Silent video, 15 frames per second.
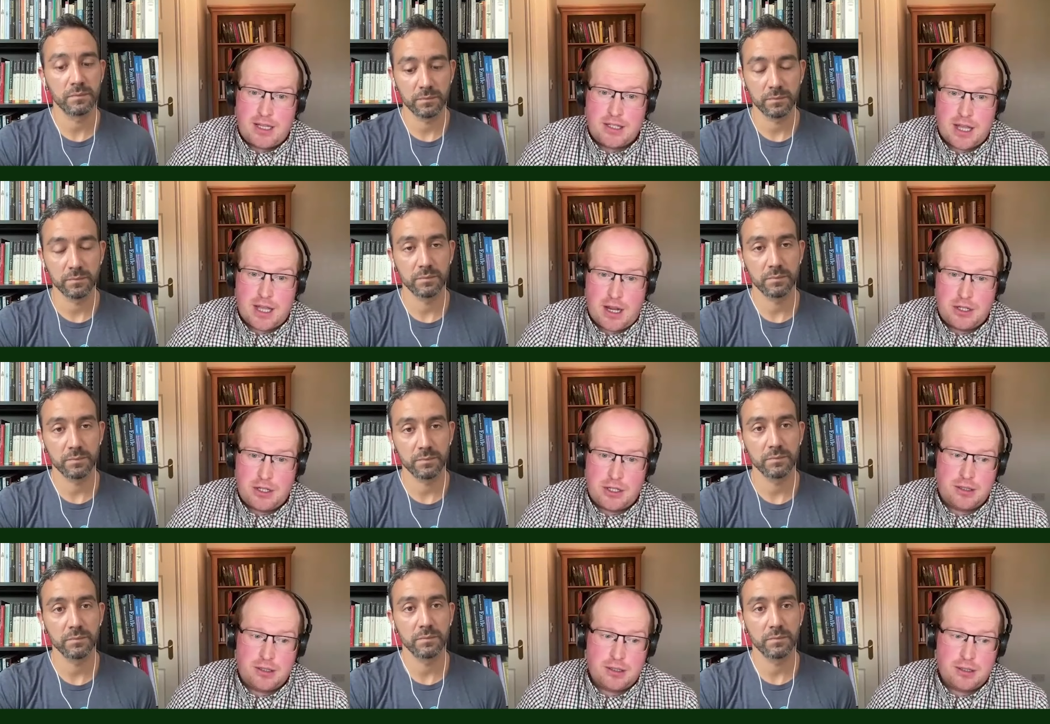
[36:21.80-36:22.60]

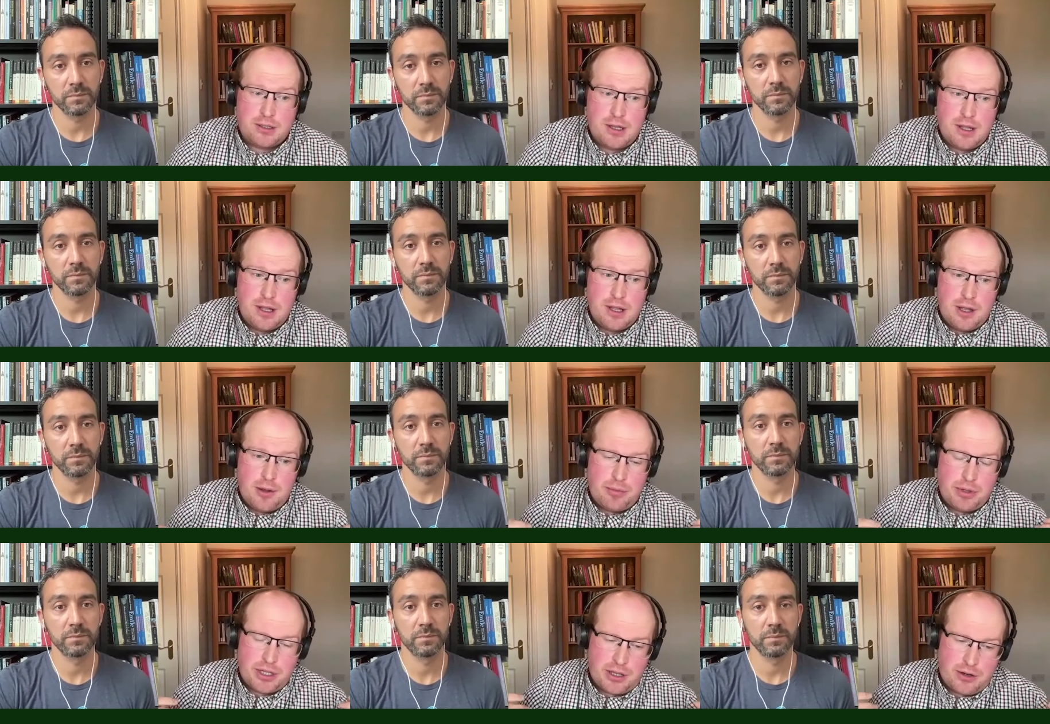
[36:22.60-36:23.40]
Speaker 1: intelligent,
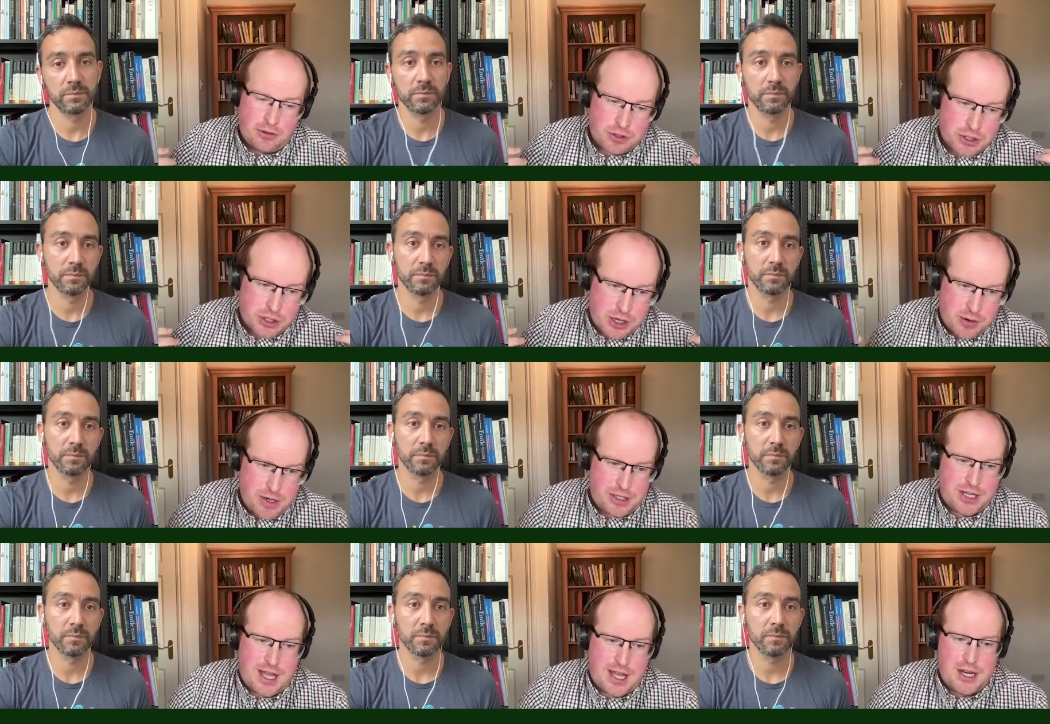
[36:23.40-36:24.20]
but they're not so
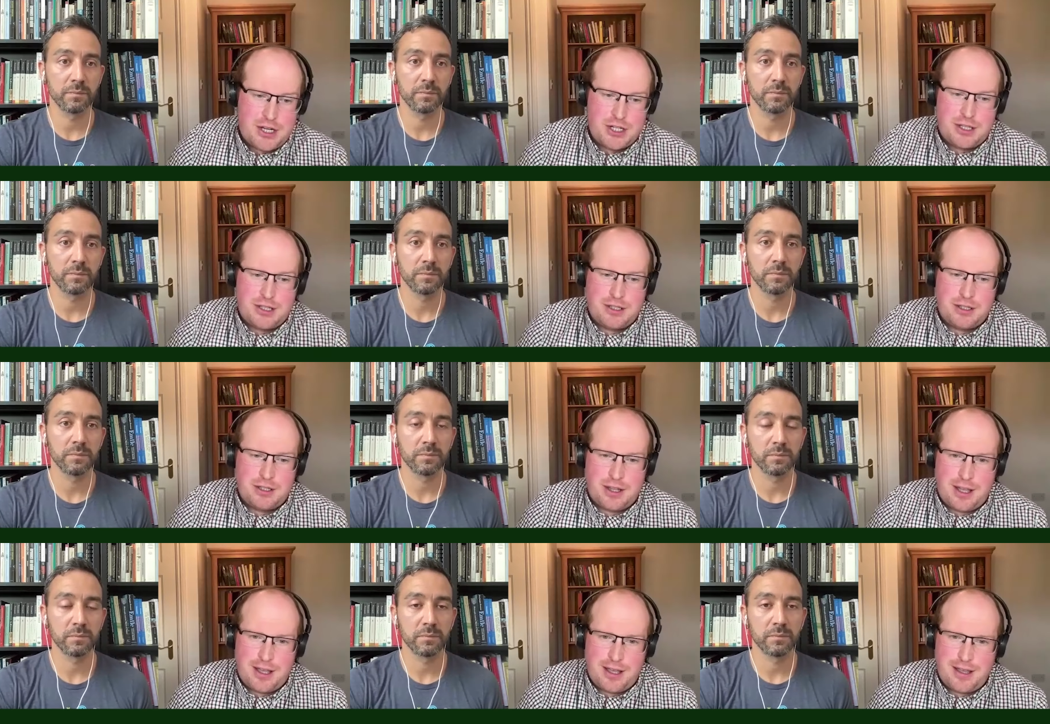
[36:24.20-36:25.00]
intelligent
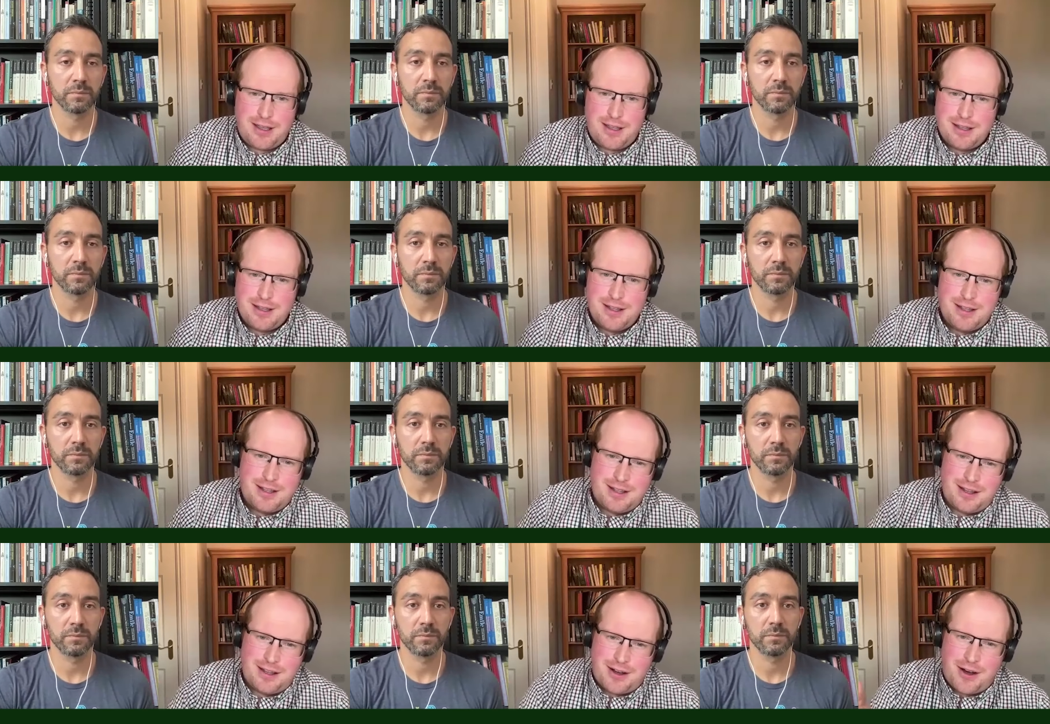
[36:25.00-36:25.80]
that they
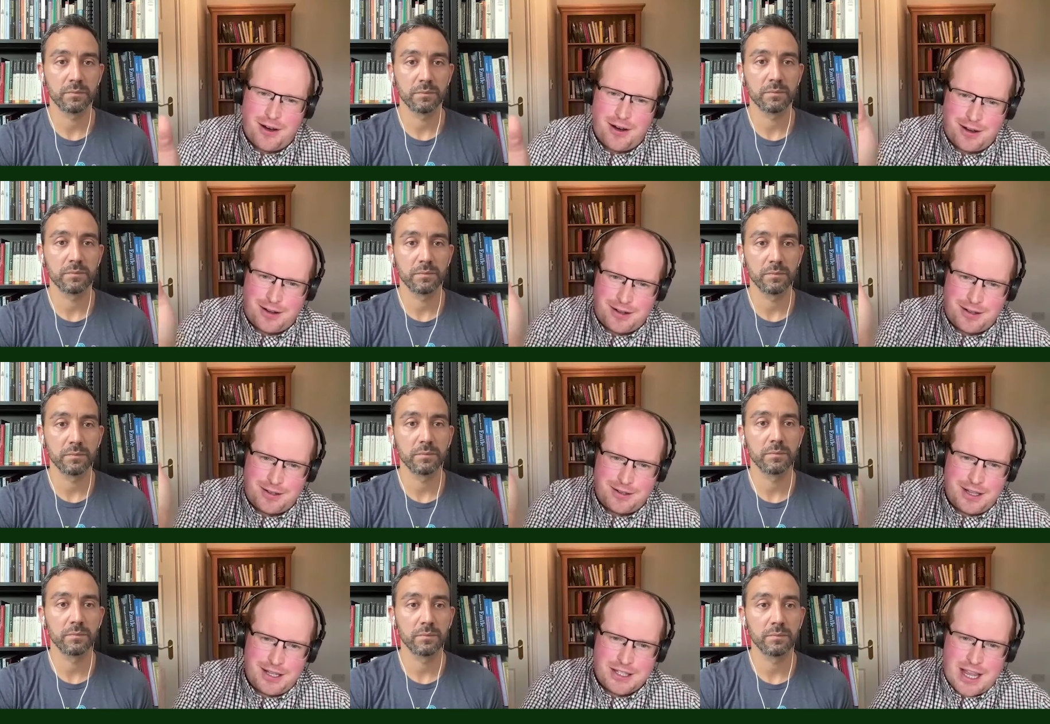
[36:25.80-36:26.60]
are
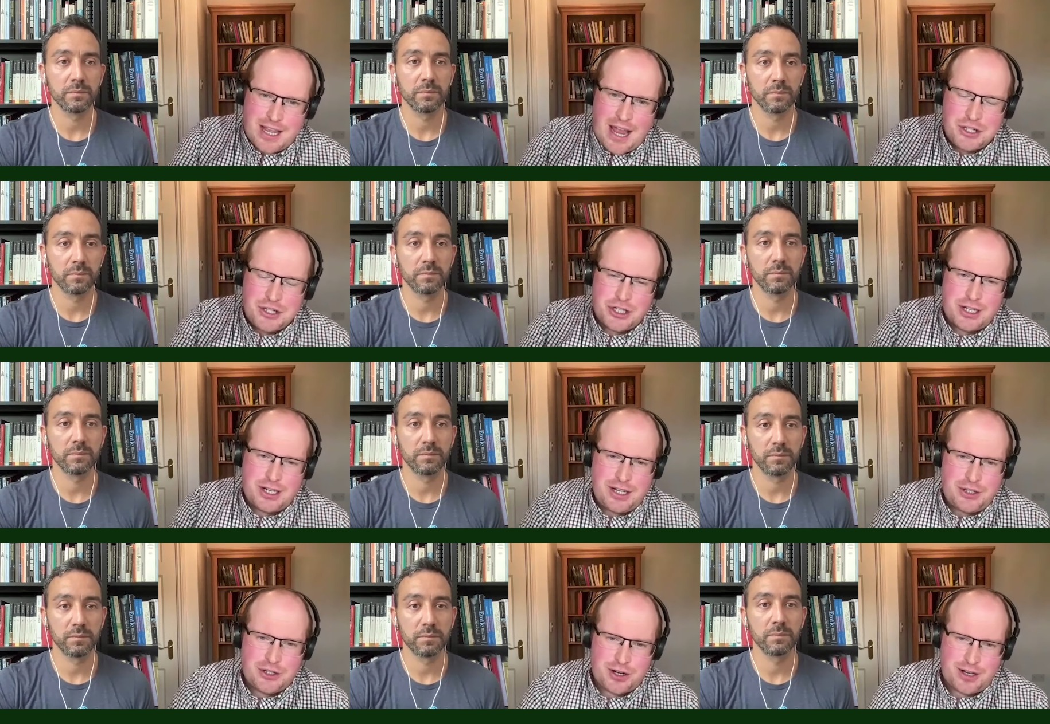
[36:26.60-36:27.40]

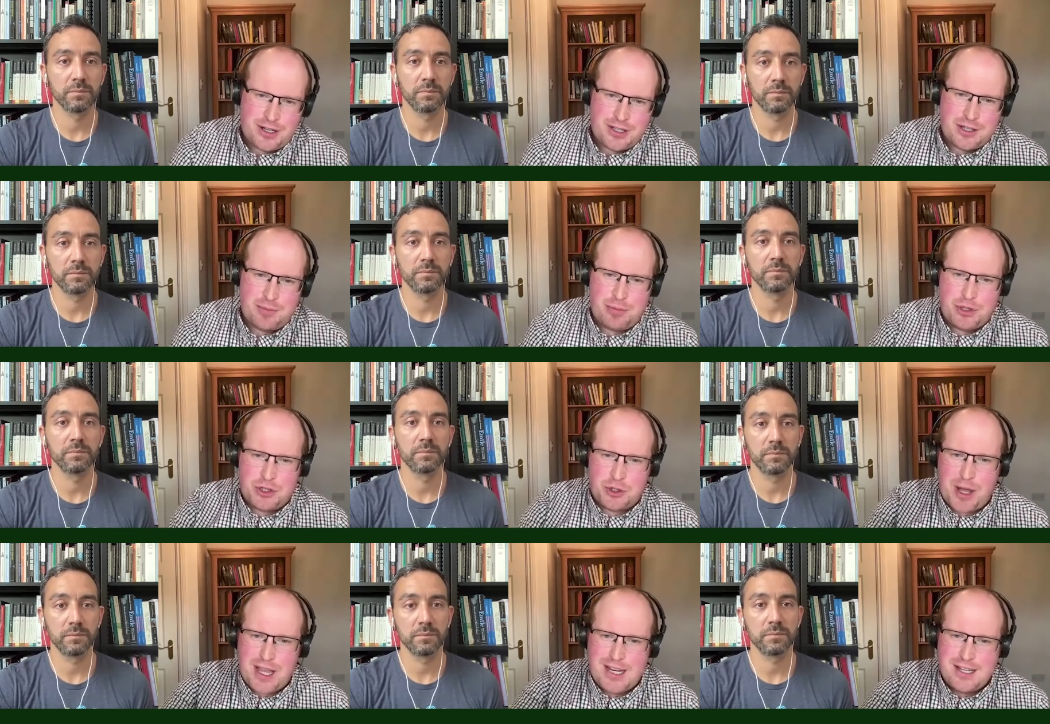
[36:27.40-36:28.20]
intentionally trying to
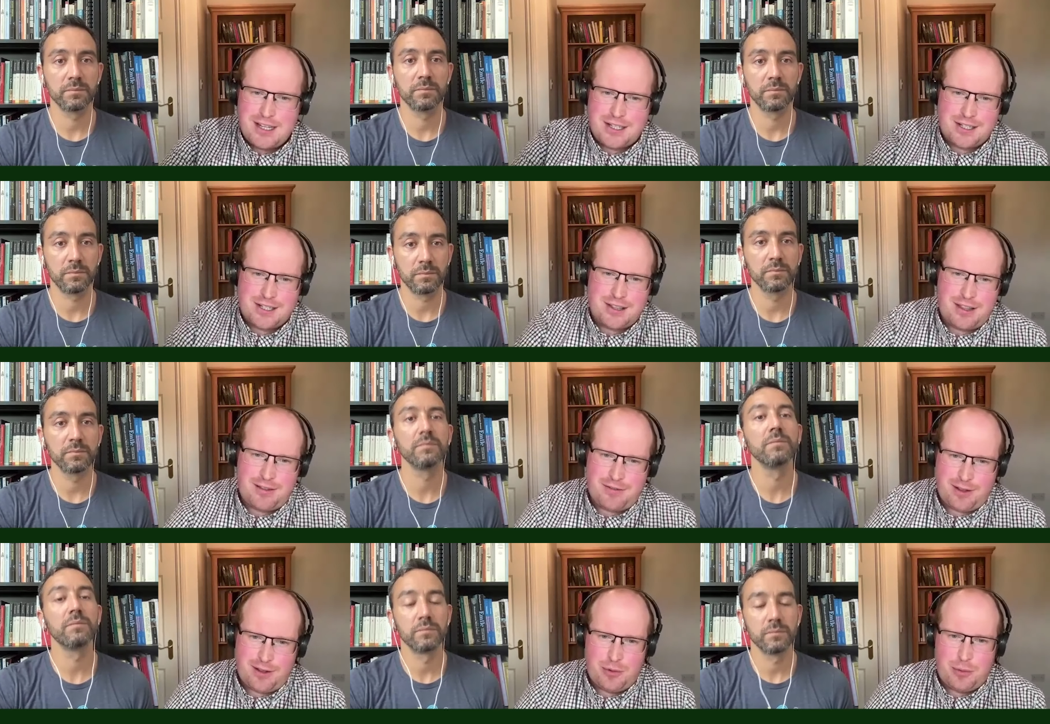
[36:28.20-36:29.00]
persuade us that they
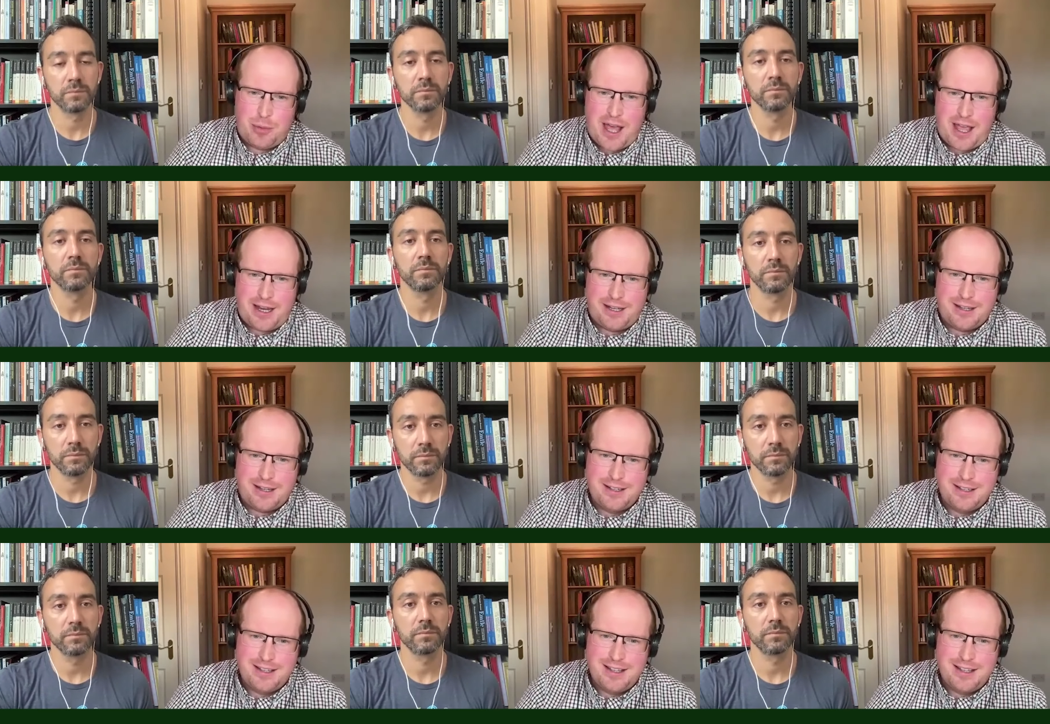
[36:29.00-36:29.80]
feel pain.